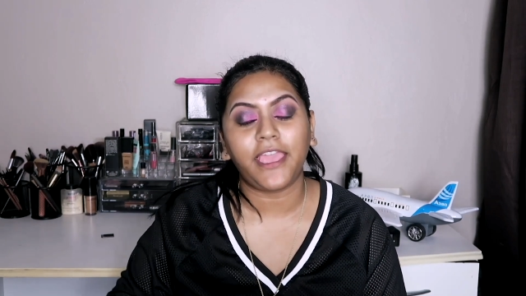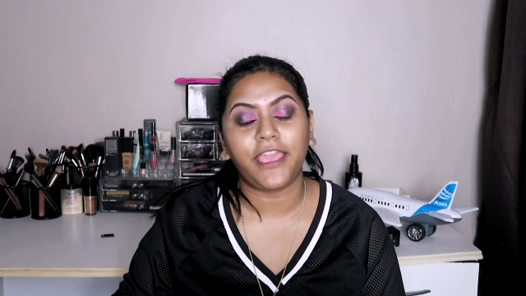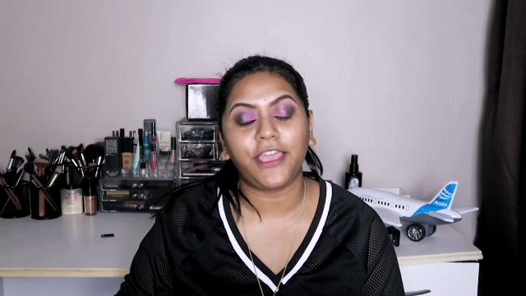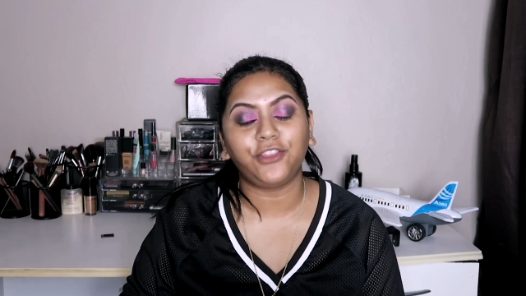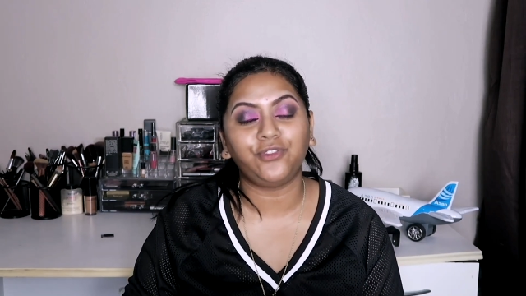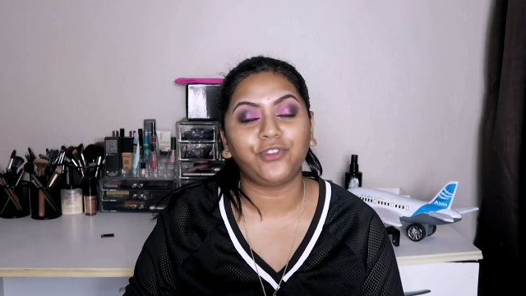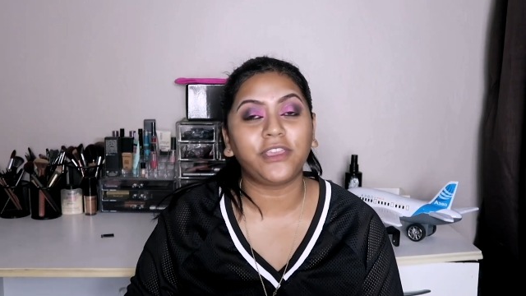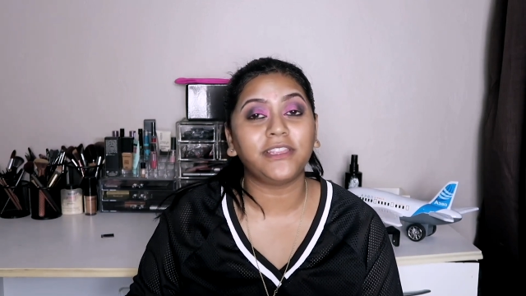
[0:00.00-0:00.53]

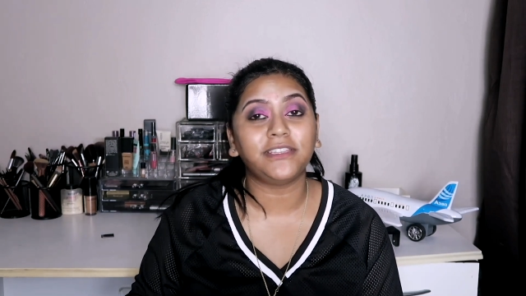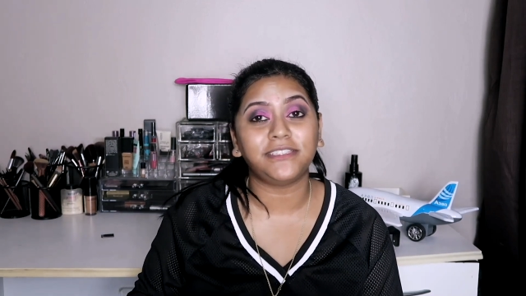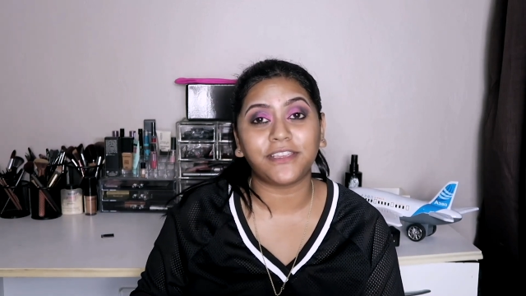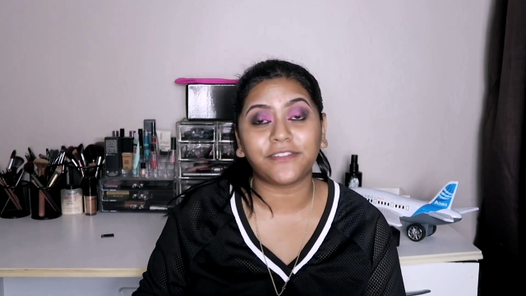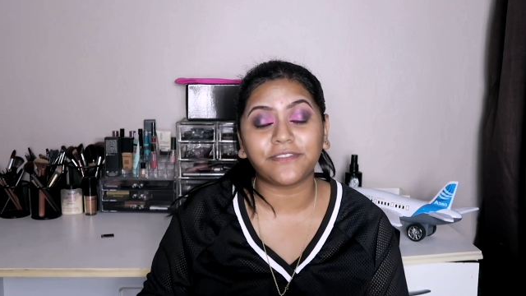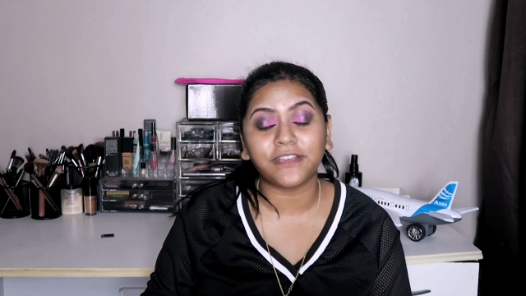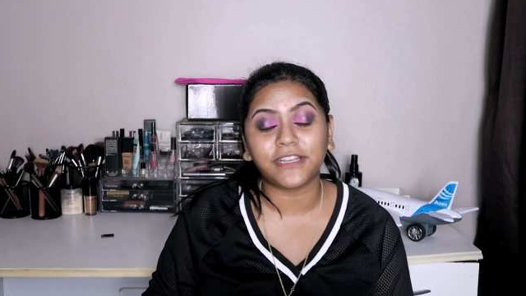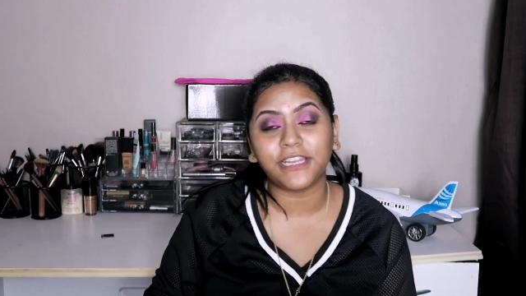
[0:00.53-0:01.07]
and you can
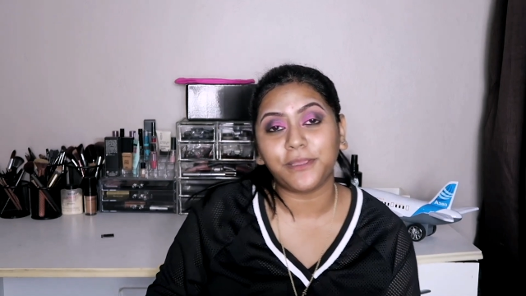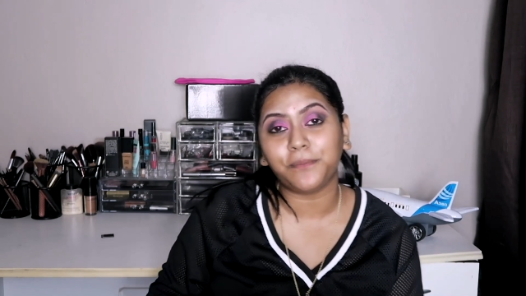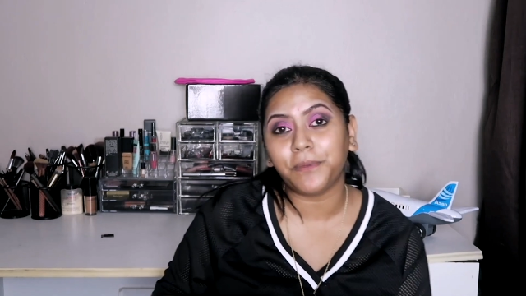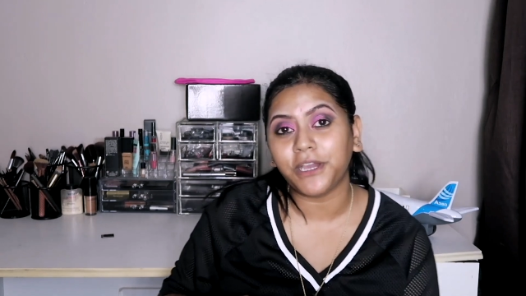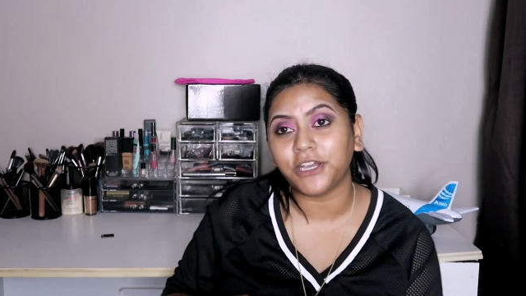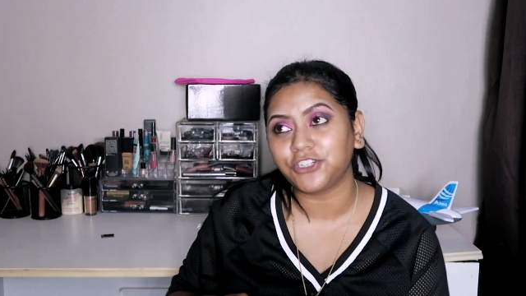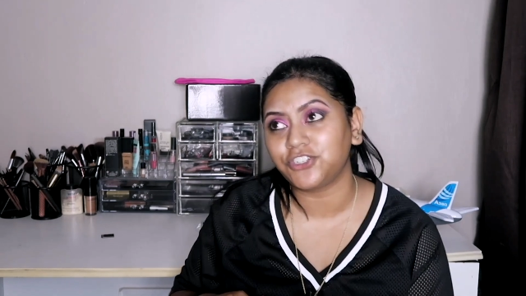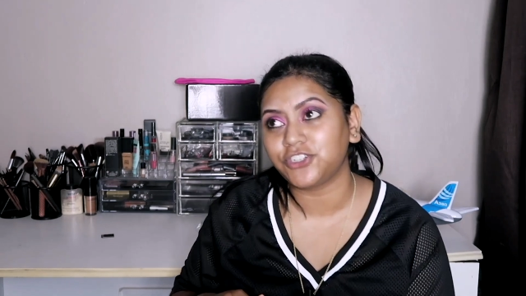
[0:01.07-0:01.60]
definitely
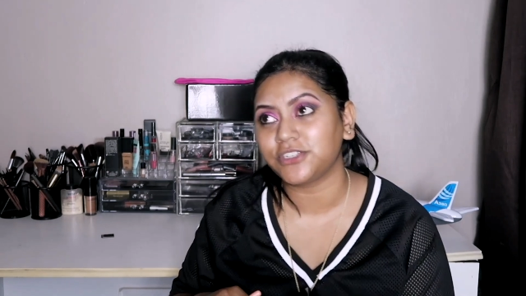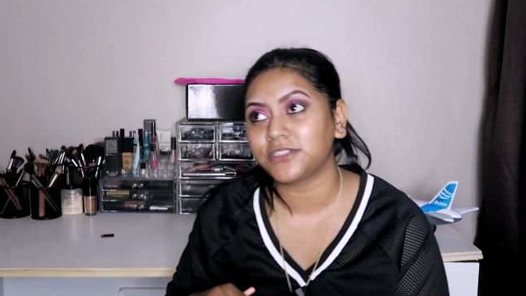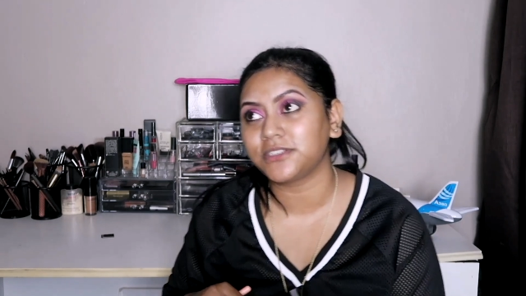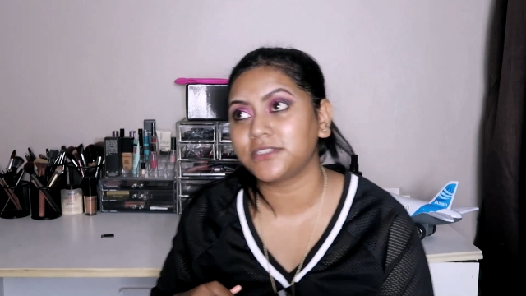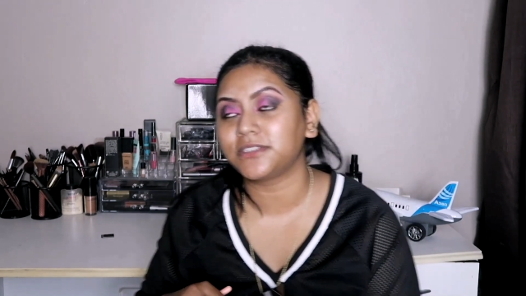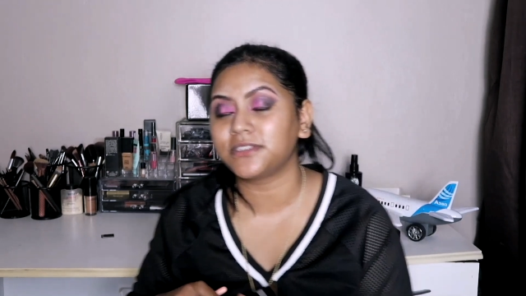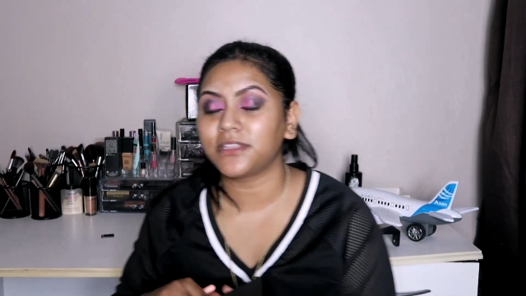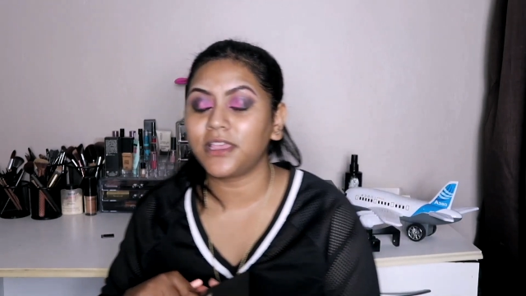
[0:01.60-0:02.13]

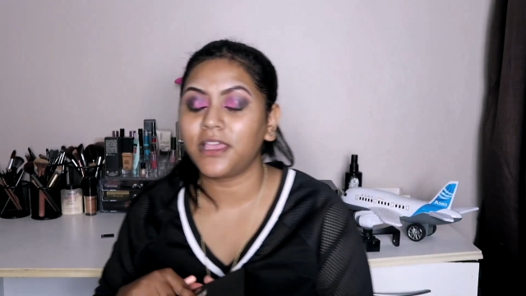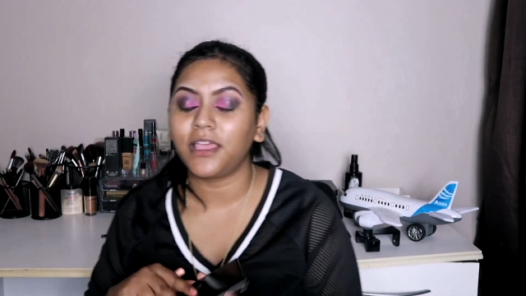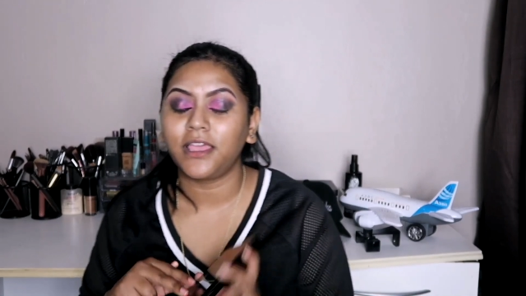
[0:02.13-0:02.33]
purchase